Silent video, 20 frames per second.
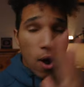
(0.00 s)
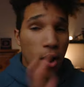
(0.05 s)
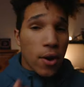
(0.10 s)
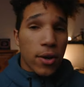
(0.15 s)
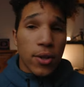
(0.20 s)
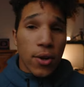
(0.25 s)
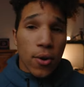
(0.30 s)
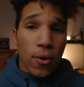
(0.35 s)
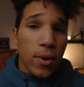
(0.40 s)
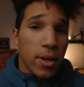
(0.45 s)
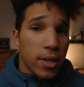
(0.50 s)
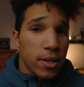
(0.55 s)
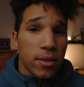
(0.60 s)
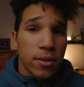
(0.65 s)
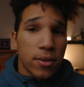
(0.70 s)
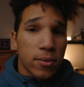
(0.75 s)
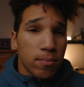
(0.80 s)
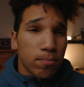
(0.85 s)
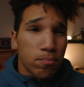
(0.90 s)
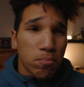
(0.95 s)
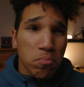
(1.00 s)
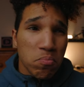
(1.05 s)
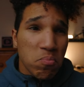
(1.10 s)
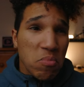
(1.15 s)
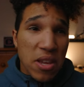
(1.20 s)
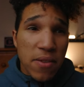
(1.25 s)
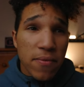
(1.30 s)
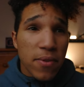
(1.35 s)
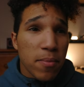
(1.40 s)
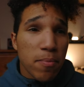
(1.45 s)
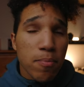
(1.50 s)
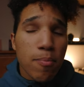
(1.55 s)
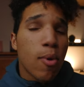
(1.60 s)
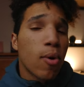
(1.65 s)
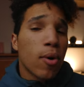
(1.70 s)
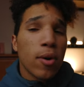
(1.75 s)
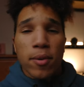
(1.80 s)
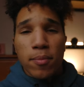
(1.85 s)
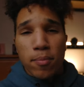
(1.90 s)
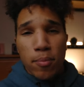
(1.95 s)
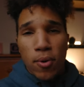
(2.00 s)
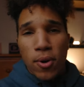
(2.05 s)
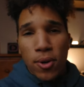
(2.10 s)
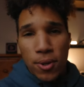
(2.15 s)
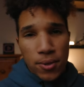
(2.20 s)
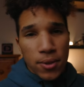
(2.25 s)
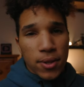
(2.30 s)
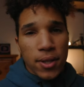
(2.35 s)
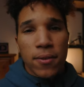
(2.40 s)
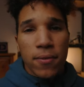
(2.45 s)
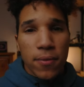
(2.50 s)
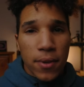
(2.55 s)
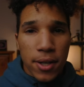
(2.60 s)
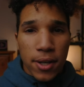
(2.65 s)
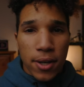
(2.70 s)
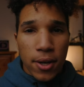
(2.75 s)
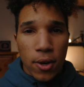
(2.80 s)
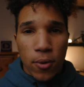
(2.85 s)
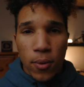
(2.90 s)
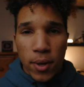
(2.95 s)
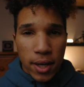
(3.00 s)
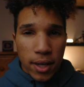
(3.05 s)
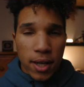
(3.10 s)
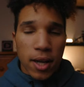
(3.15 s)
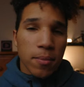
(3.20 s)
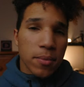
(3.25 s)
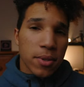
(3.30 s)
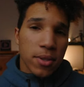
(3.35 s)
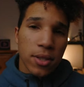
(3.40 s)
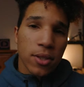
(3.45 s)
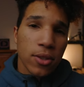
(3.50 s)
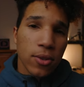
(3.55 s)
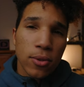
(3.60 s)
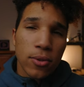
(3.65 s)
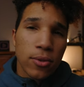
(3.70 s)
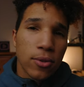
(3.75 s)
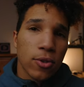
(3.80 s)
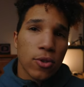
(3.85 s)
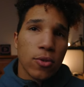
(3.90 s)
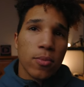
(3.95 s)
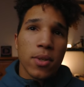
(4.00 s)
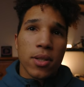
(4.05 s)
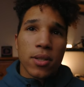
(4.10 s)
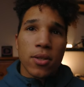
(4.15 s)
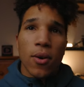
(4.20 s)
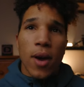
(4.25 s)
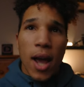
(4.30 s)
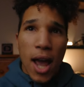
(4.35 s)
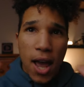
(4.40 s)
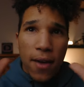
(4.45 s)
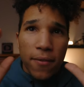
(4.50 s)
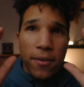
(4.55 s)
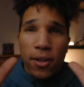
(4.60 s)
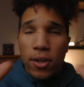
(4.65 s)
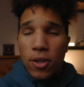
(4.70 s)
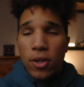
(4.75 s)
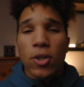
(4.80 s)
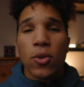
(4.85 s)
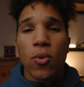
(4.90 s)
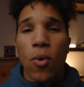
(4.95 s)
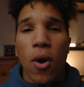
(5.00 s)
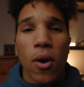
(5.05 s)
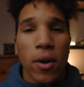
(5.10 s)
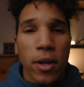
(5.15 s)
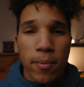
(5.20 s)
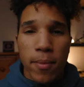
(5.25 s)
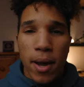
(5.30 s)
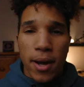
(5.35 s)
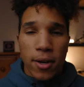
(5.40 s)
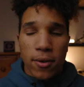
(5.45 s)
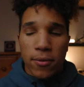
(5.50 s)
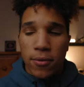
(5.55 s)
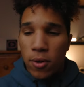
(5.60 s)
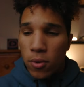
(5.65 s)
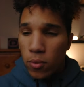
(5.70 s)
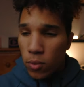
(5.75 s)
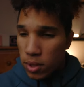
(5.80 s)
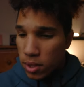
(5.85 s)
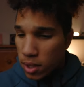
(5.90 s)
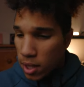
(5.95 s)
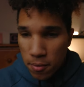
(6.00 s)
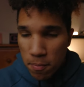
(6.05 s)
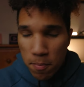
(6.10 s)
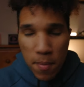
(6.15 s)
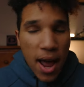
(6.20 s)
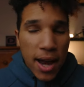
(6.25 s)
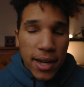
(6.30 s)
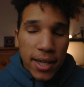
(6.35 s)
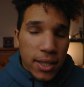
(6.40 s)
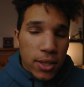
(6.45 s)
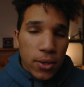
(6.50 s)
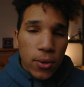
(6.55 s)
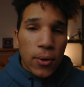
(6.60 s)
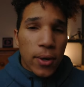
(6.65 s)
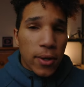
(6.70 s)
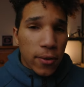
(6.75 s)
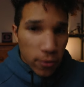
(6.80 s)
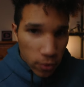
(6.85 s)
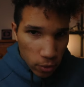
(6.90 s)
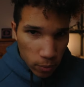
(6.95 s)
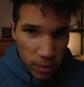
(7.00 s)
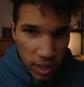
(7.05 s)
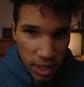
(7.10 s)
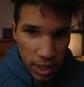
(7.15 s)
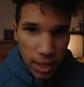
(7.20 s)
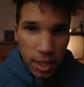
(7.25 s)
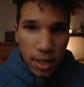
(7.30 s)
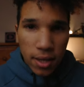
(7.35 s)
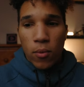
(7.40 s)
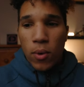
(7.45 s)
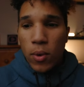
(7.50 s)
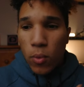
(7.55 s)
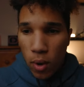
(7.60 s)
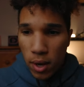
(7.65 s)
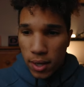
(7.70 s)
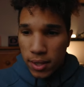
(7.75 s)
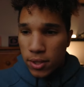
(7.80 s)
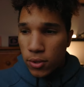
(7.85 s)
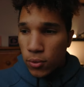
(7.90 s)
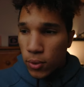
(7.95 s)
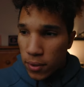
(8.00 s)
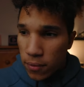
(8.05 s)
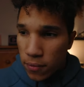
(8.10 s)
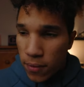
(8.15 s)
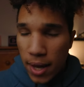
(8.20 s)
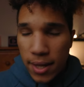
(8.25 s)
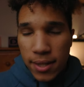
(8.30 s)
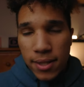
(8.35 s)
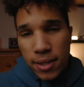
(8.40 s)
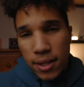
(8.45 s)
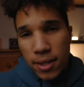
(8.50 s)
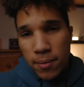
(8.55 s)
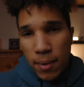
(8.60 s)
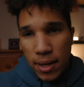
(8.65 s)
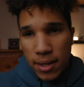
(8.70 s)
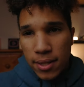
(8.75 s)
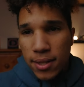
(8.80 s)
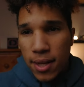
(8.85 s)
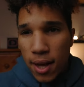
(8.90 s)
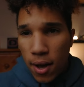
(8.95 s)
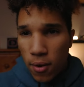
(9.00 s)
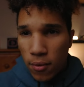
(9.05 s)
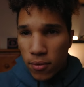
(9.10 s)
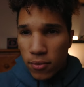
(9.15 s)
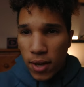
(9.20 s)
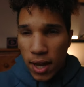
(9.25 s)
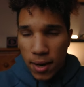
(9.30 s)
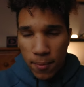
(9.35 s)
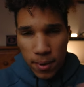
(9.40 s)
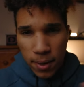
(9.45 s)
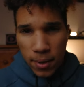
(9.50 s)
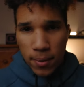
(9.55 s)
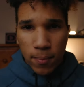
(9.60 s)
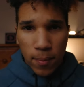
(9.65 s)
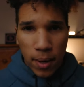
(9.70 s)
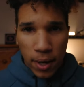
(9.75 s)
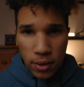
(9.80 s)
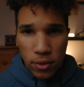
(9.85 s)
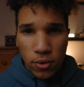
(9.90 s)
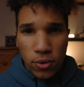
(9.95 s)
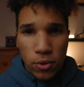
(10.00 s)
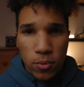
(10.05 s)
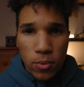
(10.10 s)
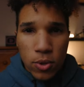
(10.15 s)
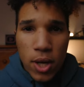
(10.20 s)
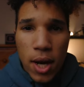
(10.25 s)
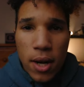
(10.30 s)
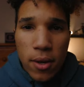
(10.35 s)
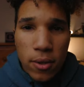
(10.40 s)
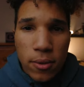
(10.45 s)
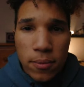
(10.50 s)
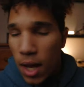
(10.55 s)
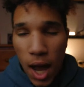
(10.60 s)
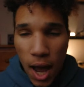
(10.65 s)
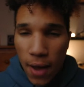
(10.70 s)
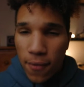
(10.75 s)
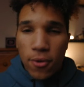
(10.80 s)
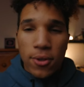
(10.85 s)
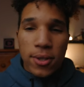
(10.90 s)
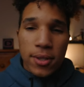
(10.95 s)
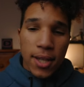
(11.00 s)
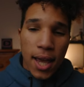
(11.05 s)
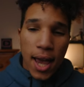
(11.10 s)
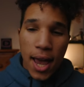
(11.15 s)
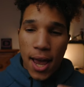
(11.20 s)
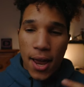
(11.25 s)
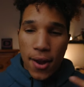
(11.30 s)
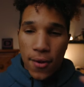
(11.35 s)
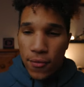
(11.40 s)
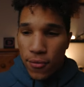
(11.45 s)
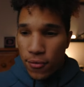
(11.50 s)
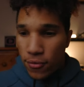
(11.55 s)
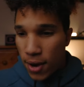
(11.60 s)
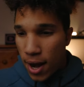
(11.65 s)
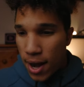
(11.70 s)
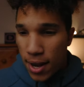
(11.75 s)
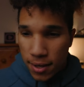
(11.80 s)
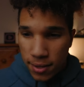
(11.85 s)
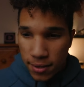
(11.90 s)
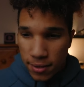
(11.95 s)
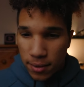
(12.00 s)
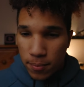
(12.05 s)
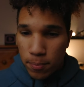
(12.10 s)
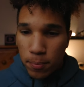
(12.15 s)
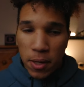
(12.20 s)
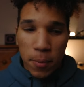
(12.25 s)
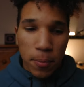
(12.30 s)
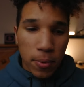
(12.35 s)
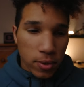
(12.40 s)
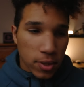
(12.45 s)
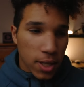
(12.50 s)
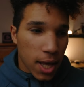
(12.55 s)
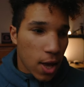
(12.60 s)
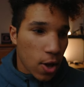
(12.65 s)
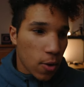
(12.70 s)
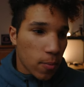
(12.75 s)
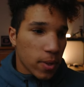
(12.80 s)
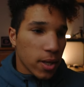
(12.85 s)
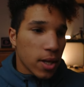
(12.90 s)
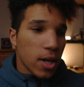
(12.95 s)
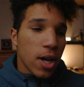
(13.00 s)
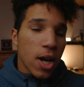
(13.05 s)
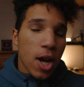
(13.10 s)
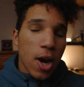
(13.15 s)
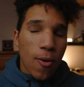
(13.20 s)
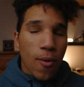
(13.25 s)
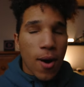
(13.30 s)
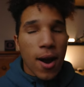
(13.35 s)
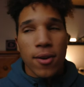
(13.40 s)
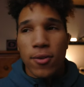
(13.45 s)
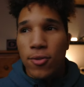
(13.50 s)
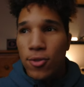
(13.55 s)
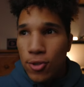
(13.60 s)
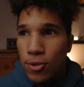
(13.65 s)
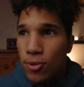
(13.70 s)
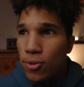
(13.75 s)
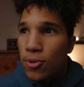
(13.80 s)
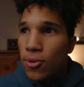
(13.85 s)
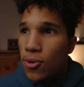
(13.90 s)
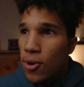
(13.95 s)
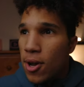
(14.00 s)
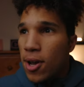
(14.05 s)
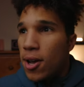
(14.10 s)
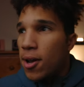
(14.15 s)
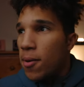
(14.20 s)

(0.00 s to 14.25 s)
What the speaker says: audio is even more important than video when it comes to YouTube, so having a good quality microphone was mandatory for me when wanting to invest in myself and in my YouTube channel. I've always had friends and people tell me, why don't you